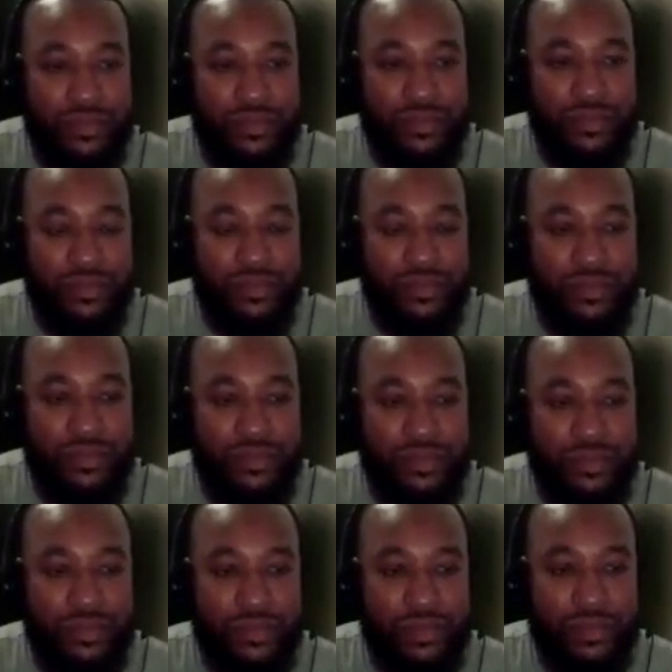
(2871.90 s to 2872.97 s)

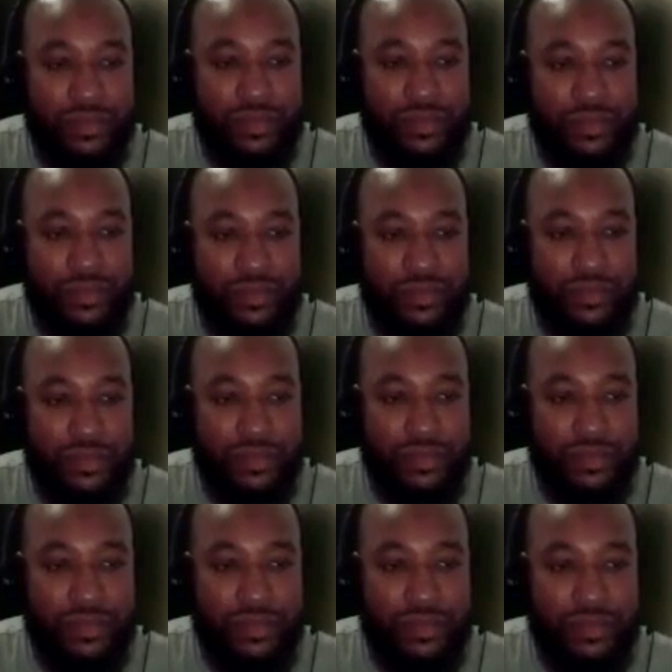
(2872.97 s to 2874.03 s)

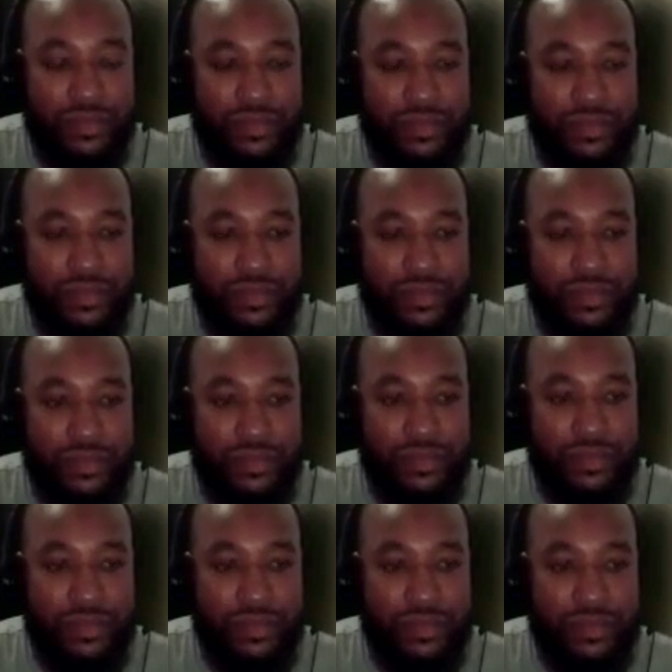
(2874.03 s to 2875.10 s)

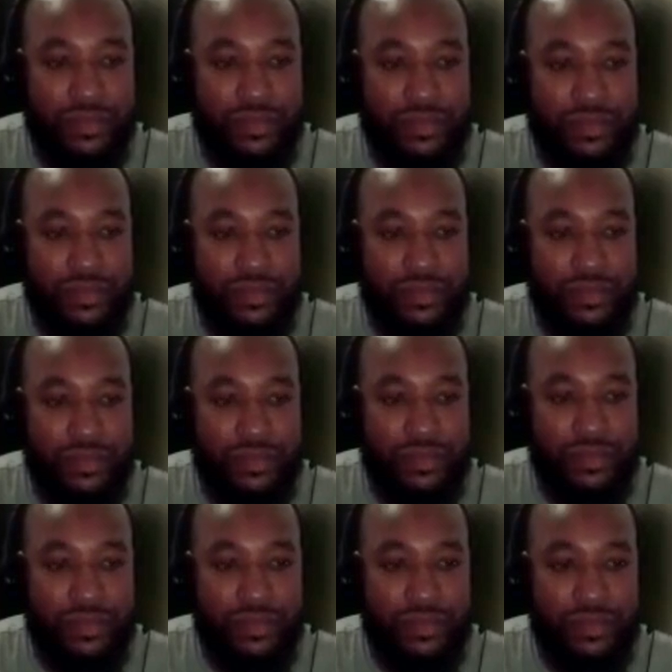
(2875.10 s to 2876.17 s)

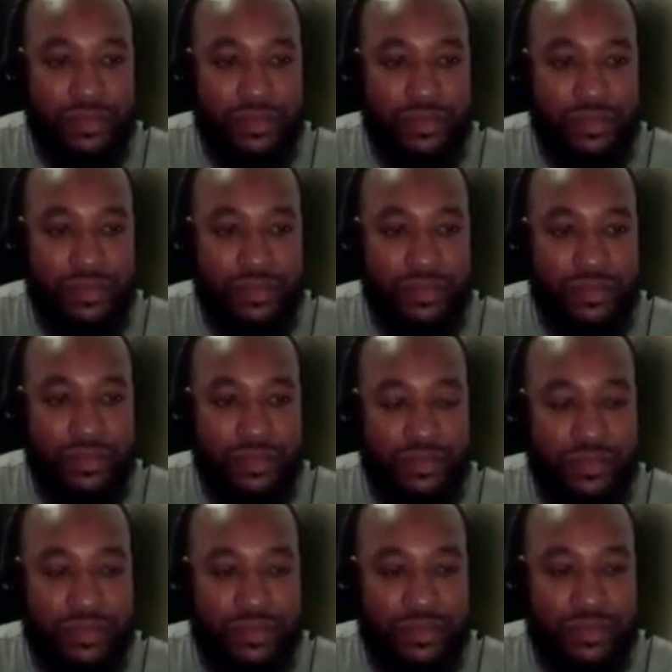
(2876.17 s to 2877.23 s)

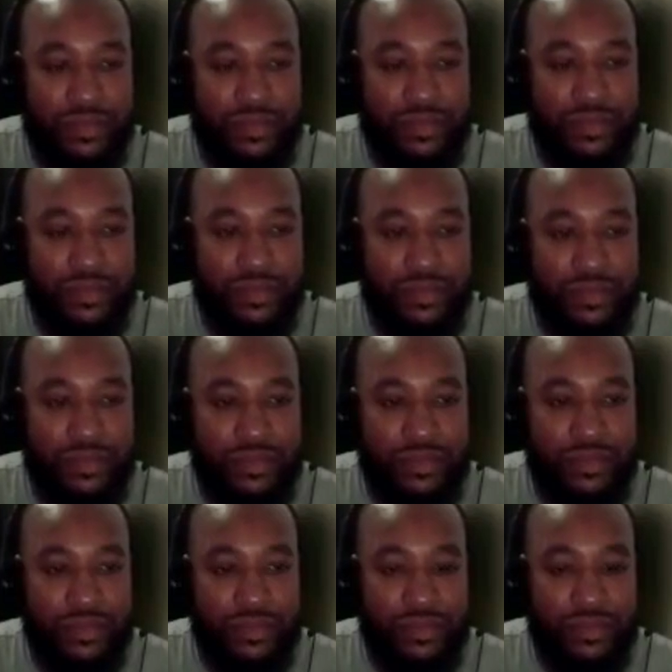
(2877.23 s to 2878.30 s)

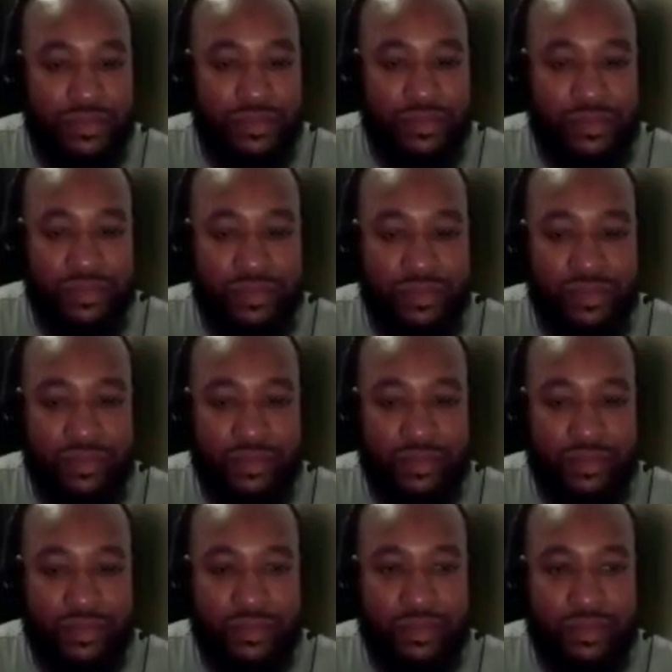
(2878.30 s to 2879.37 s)

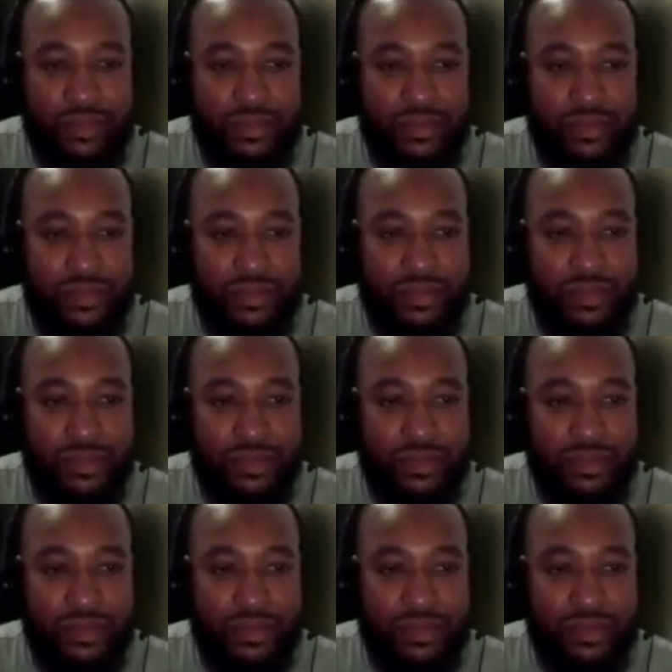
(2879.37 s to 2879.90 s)
No words are spoken by the person on screen.